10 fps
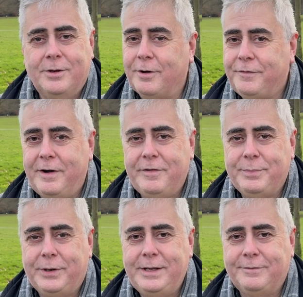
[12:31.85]
Not for
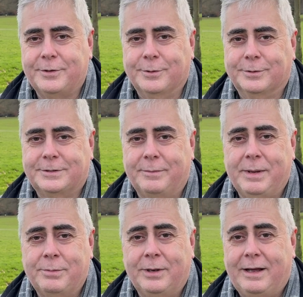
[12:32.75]
everybody, of course. Some
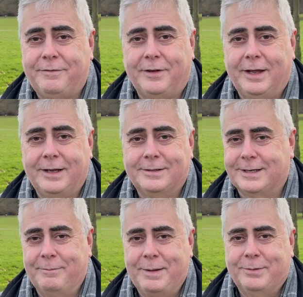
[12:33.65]
people love flying,
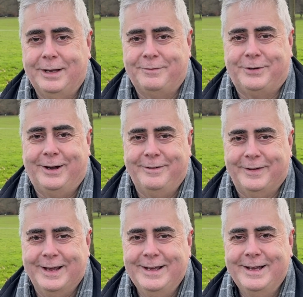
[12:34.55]
some people love
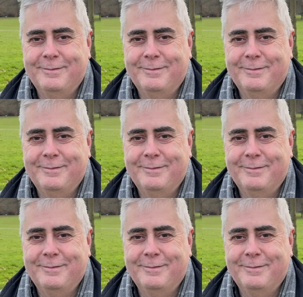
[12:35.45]
driving,